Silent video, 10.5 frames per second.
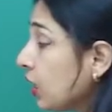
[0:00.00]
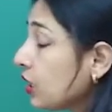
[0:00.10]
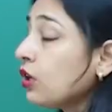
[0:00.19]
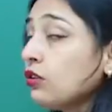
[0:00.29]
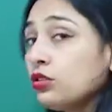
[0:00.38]

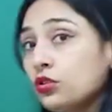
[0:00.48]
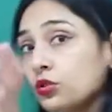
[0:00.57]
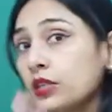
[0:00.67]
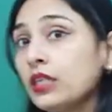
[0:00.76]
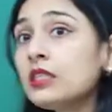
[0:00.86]
Now
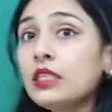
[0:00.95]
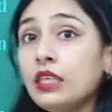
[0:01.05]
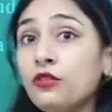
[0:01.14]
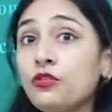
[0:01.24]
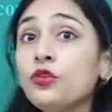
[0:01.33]
students,
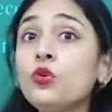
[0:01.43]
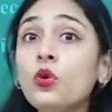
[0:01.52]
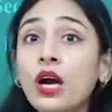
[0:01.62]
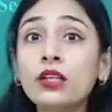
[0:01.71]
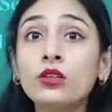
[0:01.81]
if you
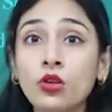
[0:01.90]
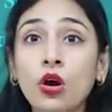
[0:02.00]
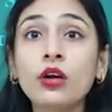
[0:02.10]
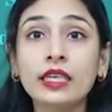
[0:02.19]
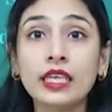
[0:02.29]
are
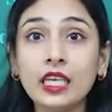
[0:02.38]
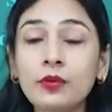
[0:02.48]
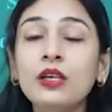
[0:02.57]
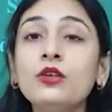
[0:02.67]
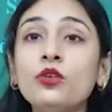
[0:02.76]
not
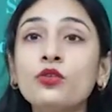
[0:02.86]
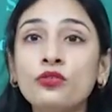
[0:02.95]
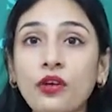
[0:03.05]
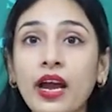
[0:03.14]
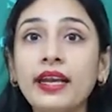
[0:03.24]
able to
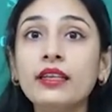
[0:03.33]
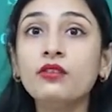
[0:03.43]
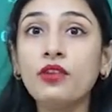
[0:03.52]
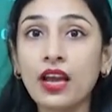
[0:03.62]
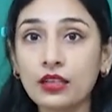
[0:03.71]
find the
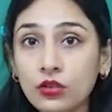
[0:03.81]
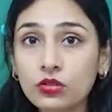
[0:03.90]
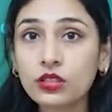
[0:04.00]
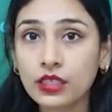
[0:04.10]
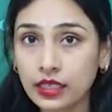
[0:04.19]

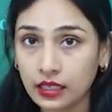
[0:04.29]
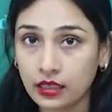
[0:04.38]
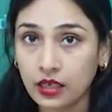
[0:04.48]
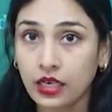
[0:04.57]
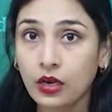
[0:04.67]
values
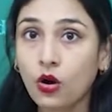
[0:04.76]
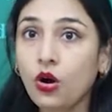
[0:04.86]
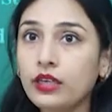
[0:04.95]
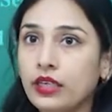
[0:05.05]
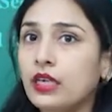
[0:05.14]
here,
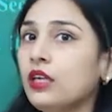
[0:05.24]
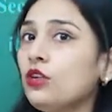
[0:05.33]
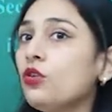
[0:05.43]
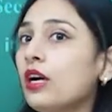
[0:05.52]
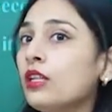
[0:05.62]
or
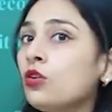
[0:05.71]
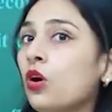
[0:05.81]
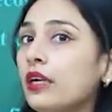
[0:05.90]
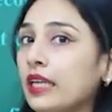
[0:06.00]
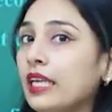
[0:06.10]
you are
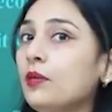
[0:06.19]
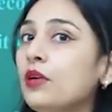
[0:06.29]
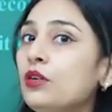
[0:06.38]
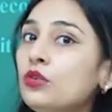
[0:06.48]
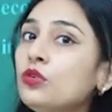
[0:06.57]
not
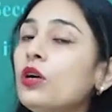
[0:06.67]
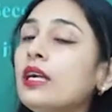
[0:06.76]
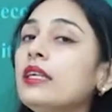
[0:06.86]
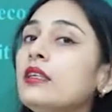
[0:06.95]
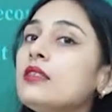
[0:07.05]
able to
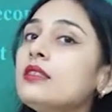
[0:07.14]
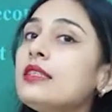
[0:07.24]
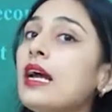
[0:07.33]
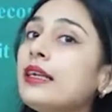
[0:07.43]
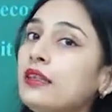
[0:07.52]

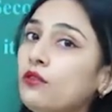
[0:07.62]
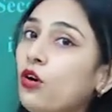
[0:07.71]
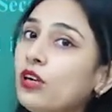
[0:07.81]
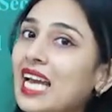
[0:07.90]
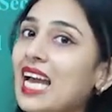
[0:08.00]
understand
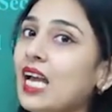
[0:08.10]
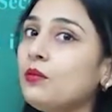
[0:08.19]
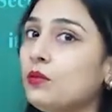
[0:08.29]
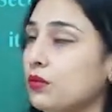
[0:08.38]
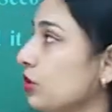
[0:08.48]
what
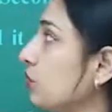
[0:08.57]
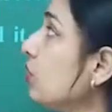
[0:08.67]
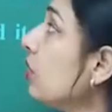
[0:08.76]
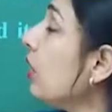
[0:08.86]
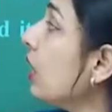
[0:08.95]
I
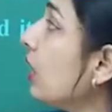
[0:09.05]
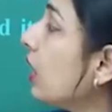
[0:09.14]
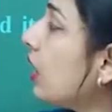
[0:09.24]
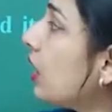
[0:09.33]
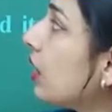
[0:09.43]

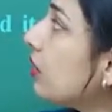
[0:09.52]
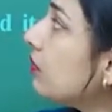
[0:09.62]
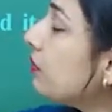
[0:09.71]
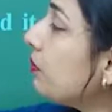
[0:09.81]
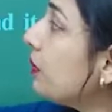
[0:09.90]
am
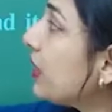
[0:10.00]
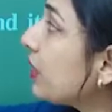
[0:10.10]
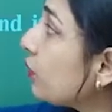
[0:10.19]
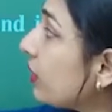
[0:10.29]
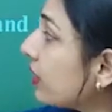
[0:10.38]

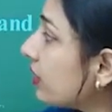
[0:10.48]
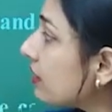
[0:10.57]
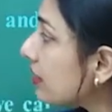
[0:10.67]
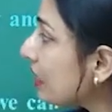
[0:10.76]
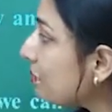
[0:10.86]
making you
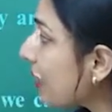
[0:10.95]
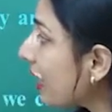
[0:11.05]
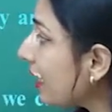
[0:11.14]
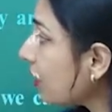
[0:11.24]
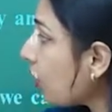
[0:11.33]
understand
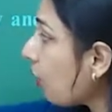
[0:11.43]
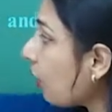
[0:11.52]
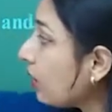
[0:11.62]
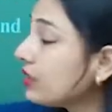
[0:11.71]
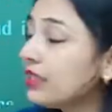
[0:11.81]
by
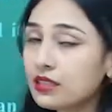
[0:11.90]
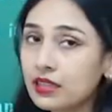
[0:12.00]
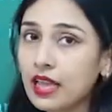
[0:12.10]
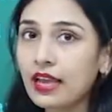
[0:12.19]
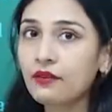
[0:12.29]
all this
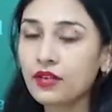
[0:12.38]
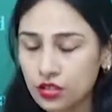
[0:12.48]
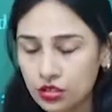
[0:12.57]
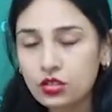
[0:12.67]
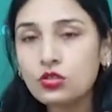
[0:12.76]

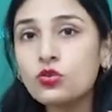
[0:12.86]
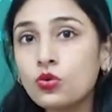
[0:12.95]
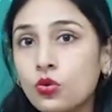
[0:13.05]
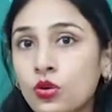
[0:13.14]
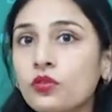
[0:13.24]
language, just
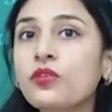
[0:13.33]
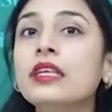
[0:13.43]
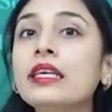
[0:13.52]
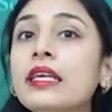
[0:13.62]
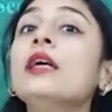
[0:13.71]
don't worry,